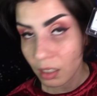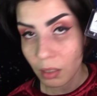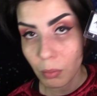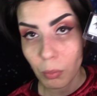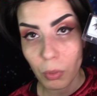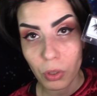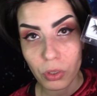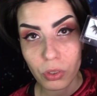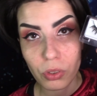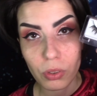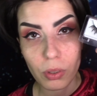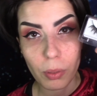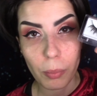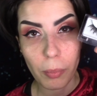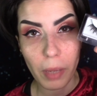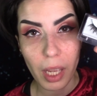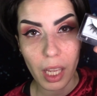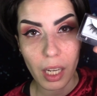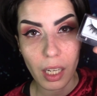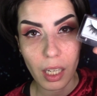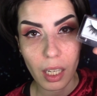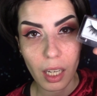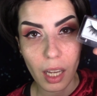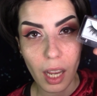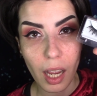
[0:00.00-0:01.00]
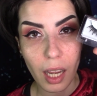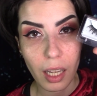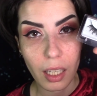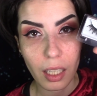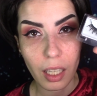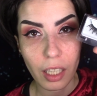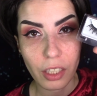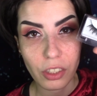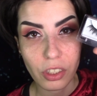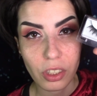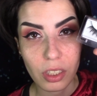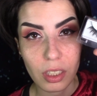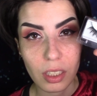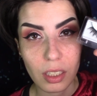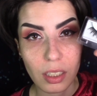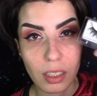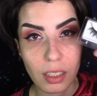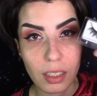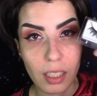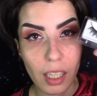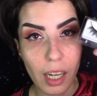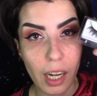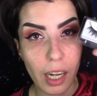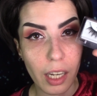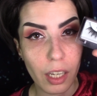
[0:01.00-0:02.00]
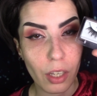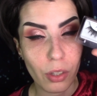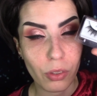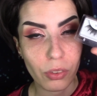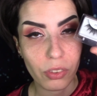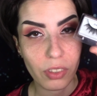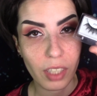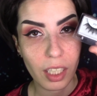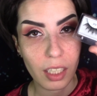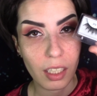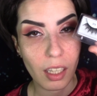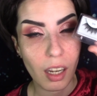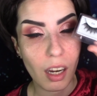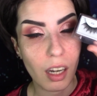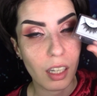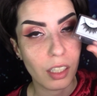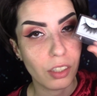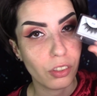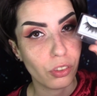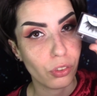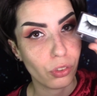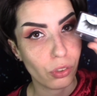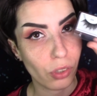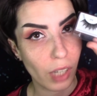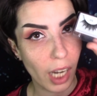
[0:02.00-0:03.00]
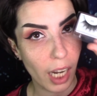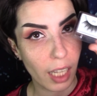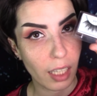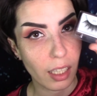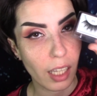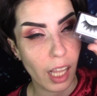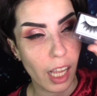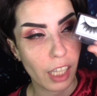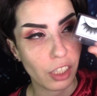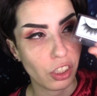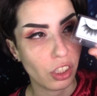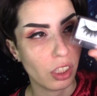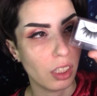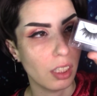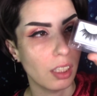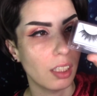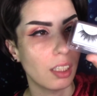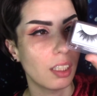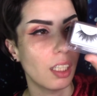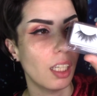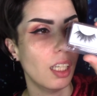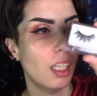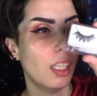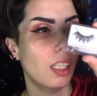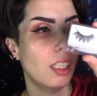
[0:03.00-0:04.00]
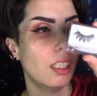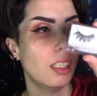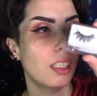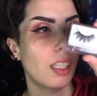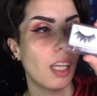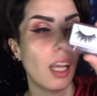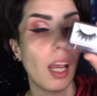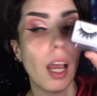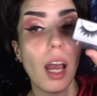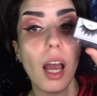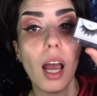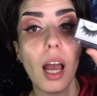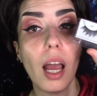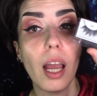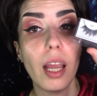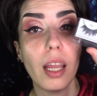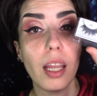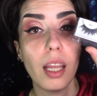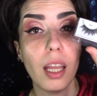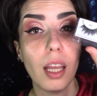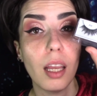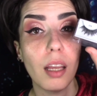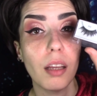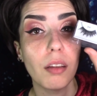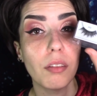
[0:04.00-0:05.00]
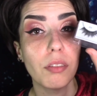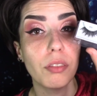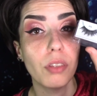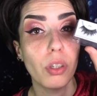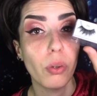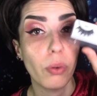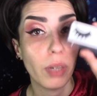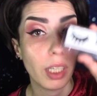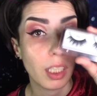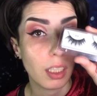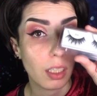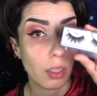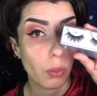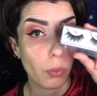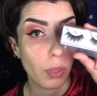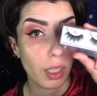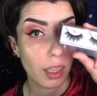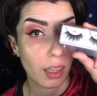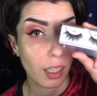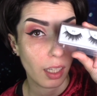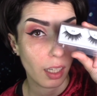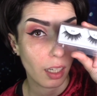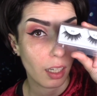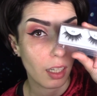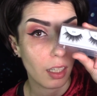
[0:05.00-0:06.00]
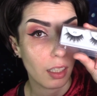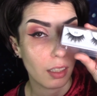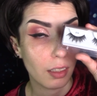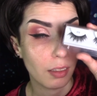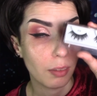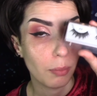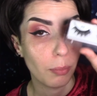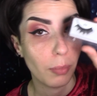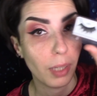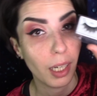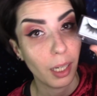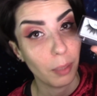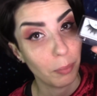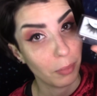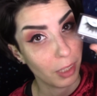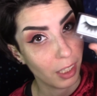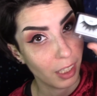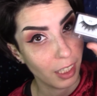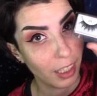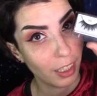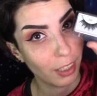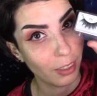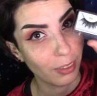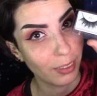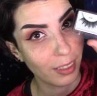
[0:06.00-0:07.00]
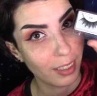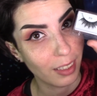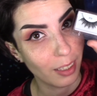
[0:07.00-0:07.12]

the most dramatic eyelashes that I own that aren't drag lashes, and I have no idea what they are, but I'm gonna use